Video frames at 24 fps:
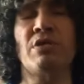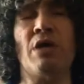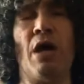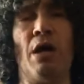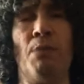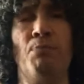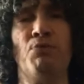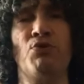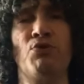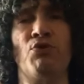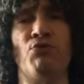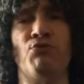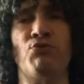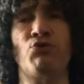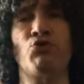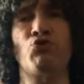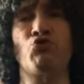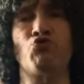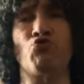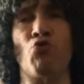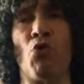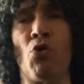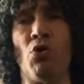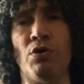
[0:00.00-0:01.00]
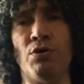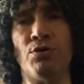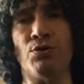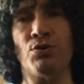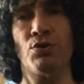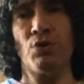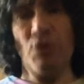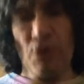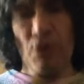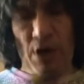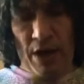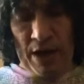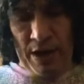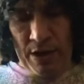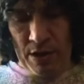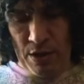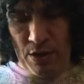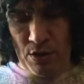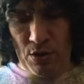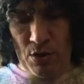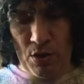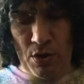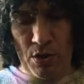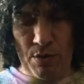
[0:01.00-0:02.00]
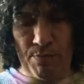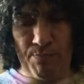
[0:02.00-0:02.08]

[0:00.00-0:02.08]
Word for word: types of straws, and